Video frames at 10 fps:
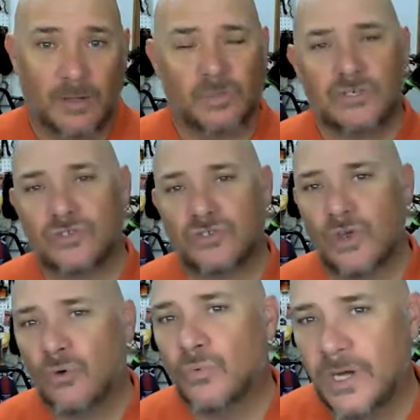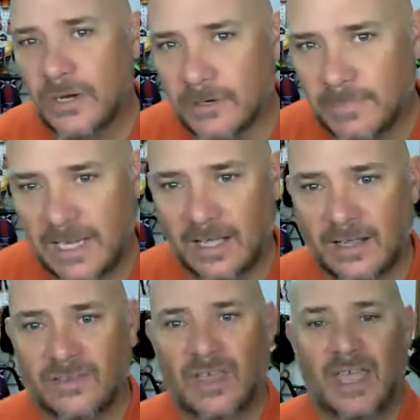Which is so weird
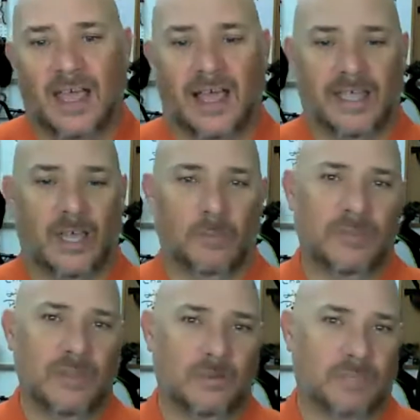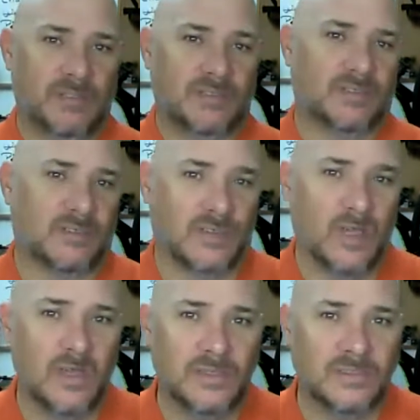because I helped other businesses
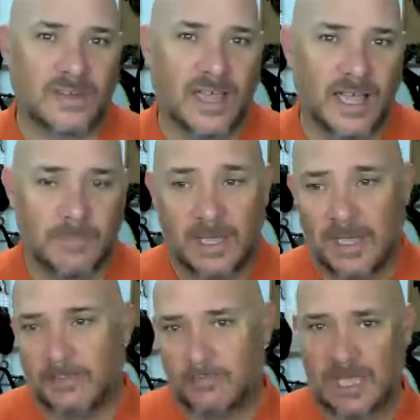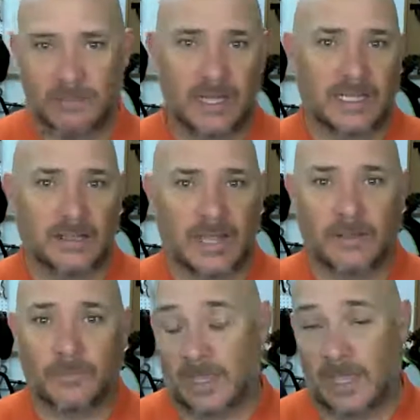all this time make money.
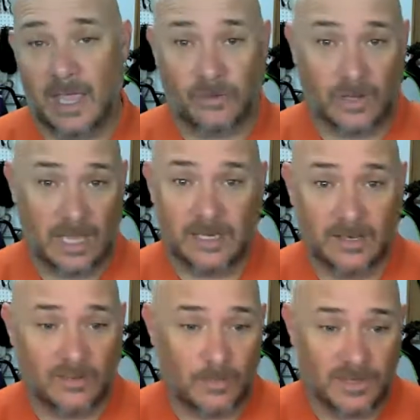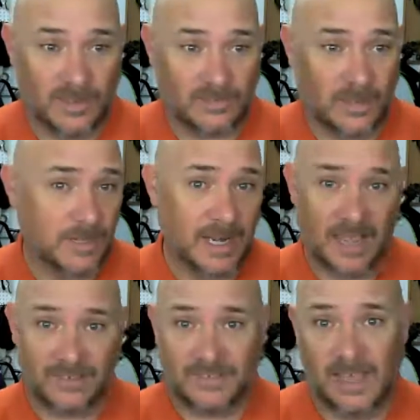Like, okay, you need someone to sell something,
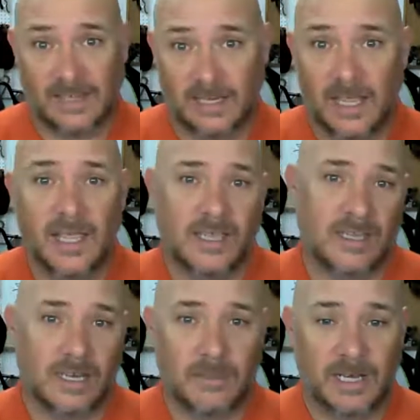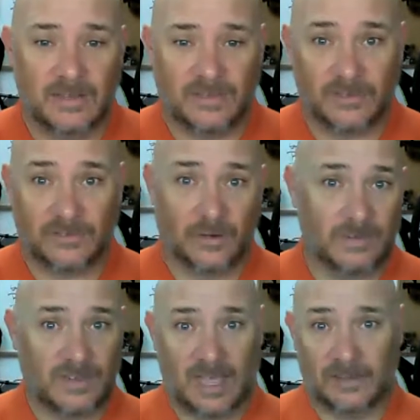I'll sell it. You need me to sell
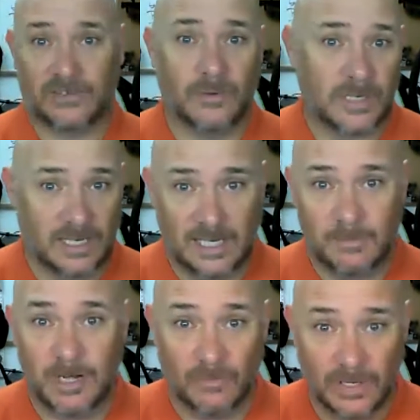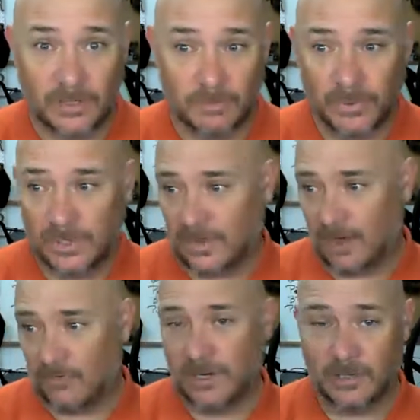service, I'll do it. You need me to run your books,
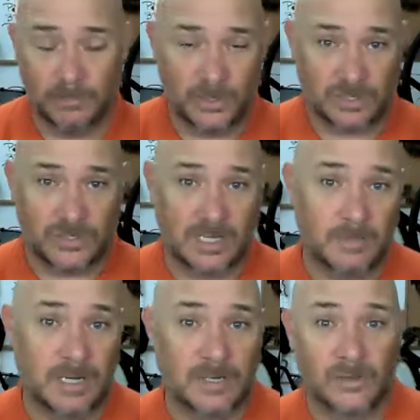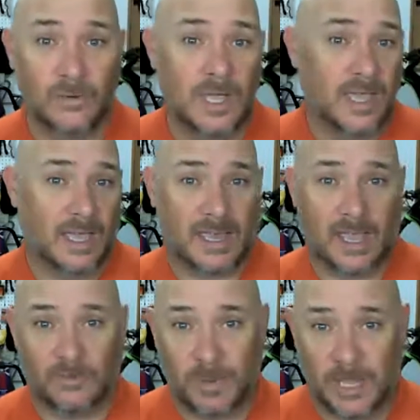I'll run your books. You need me to do
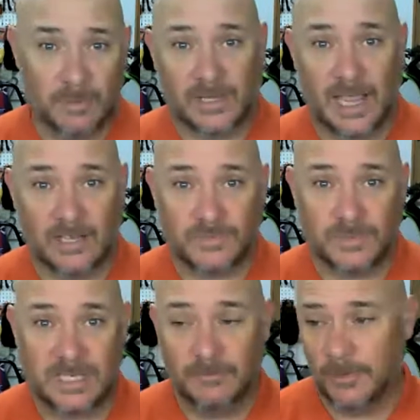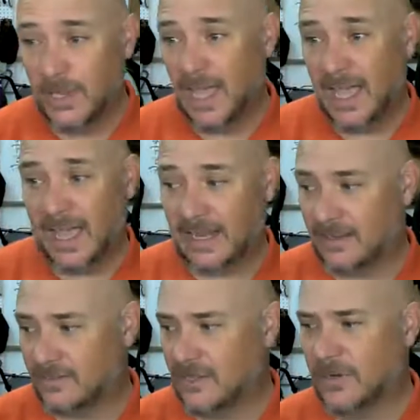accounts payable, accounts receivable, I
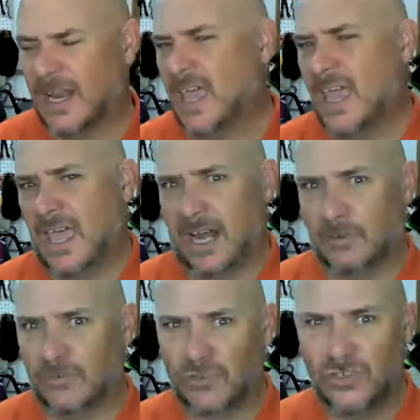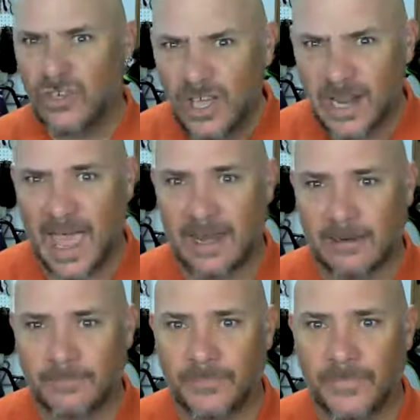can do it. And I was good at
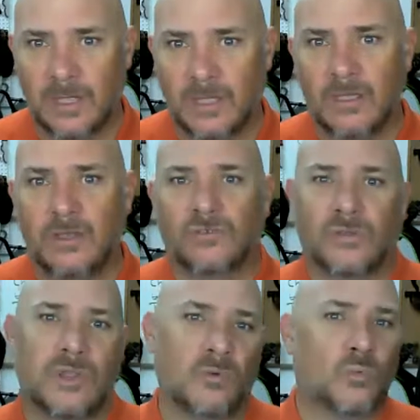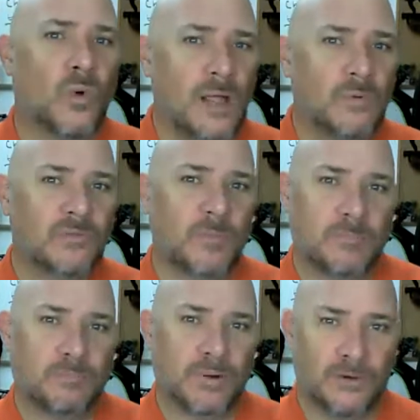it. So then why was my
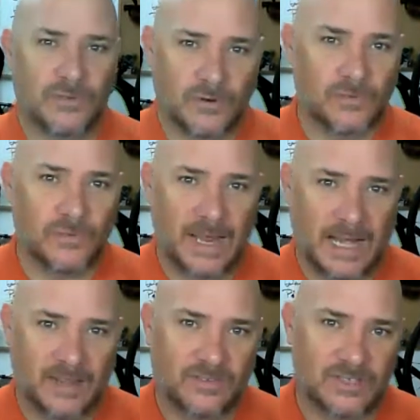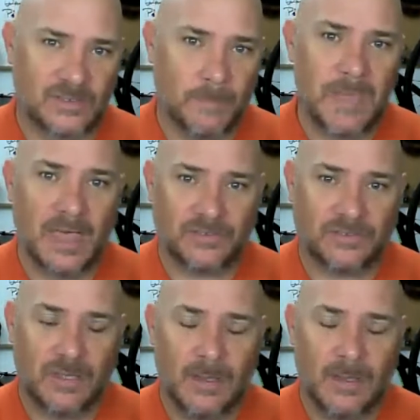personal finance such a mess?